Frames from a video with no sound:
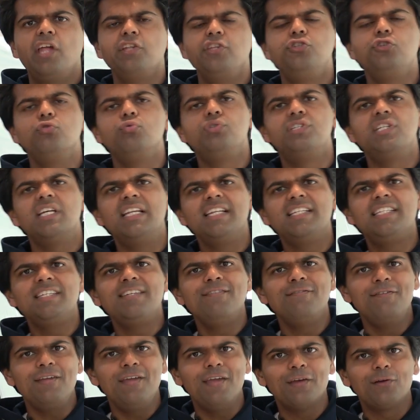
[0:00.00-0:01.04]
and utility
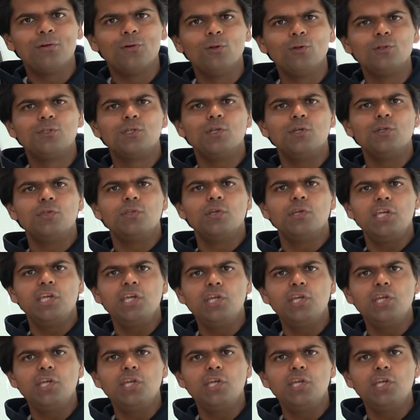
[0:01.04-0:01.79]
vehicles in the